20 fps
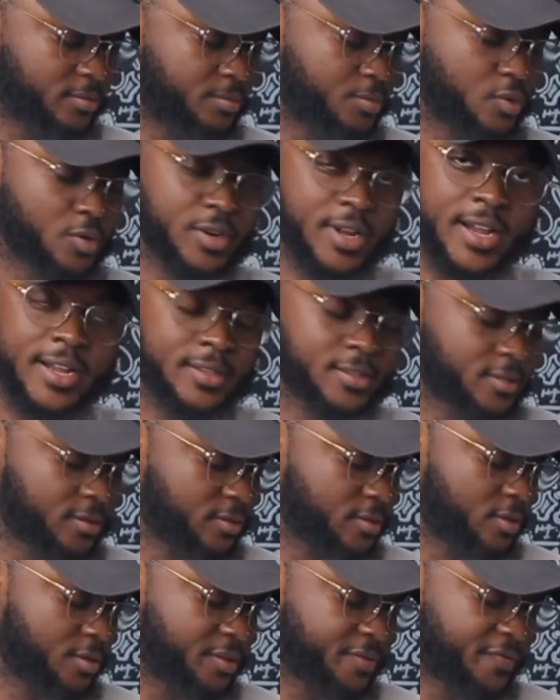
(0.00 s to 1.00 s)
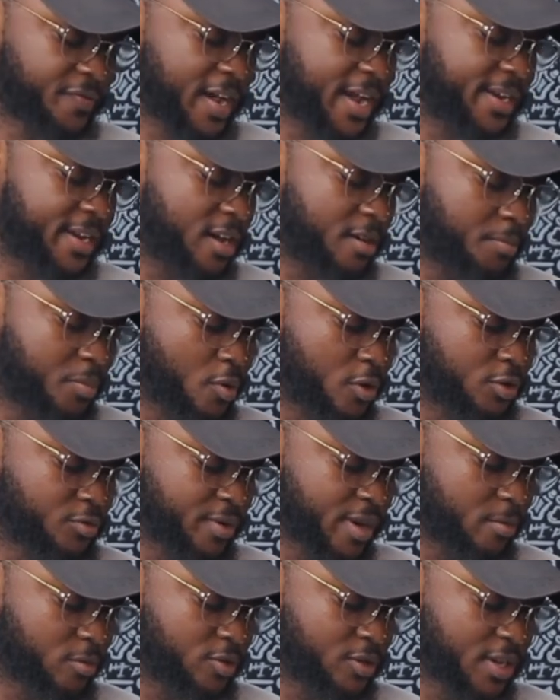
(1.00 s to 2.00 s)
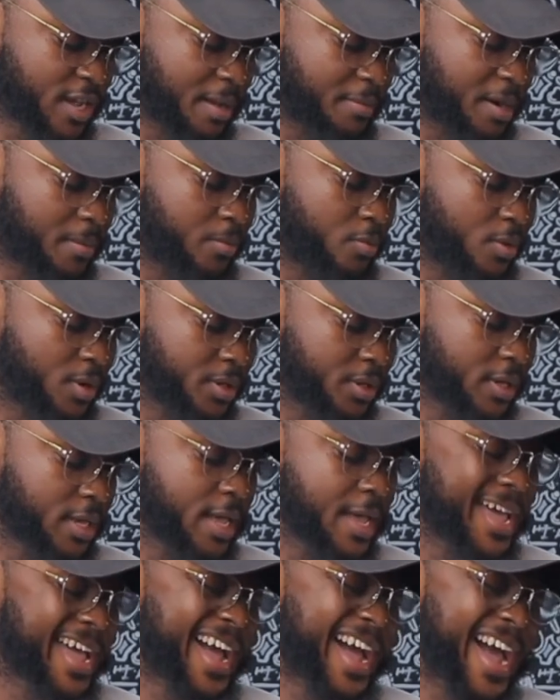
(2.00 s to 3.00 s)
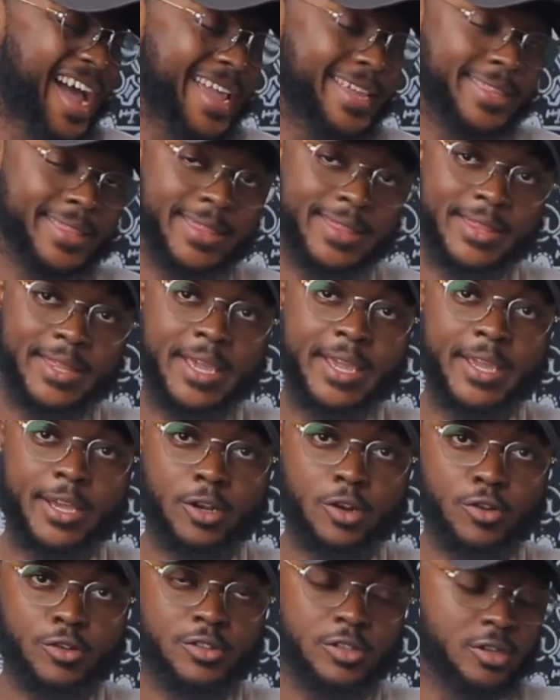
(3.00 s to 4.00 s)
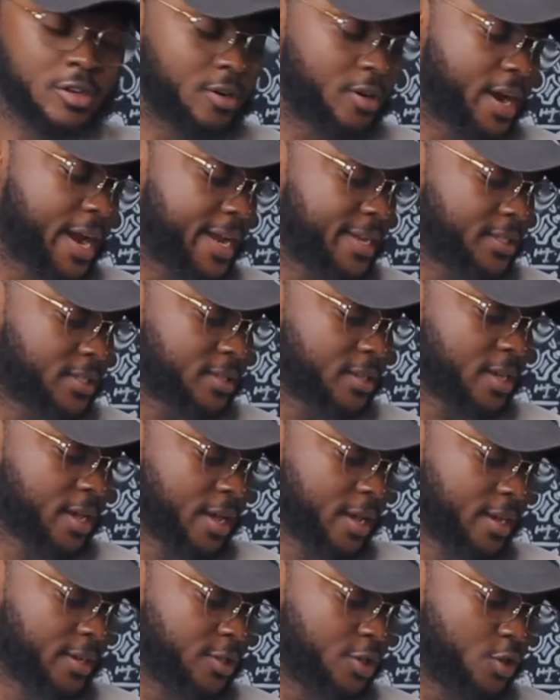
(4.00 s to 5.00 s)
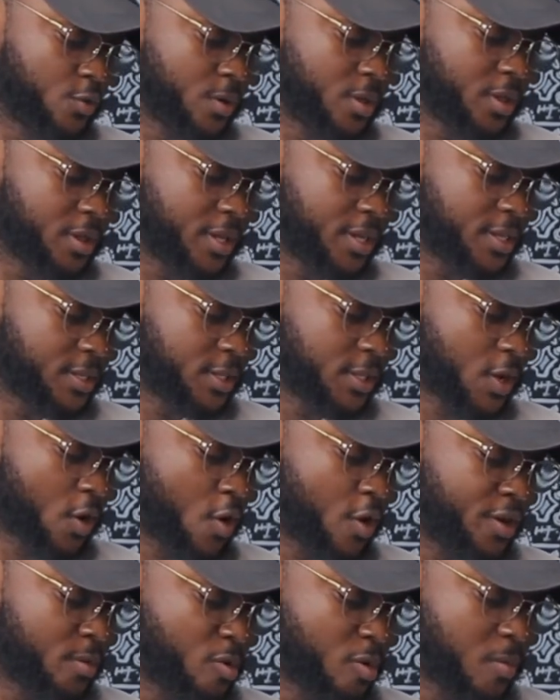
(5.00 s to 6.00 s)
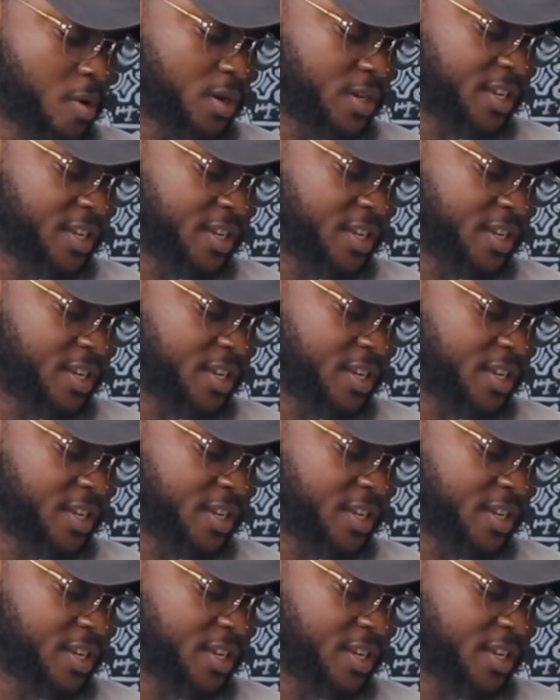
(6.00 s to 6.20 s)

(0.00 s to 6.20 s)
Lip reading: product or the final post we're able to come up with. I think it looks great. Doing this on a mobile